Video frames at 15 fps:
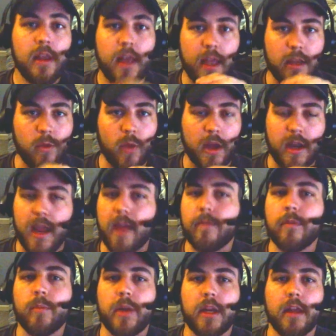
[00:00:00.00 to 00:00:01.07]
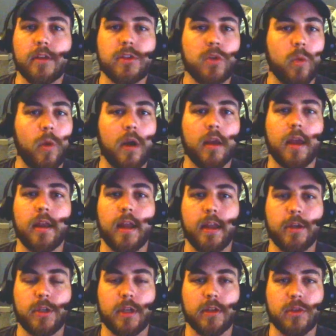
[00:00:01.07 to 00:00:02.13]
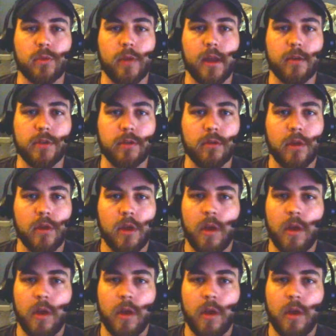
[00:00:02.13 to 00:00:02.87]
and you want everybody else to walk on eggshells around you.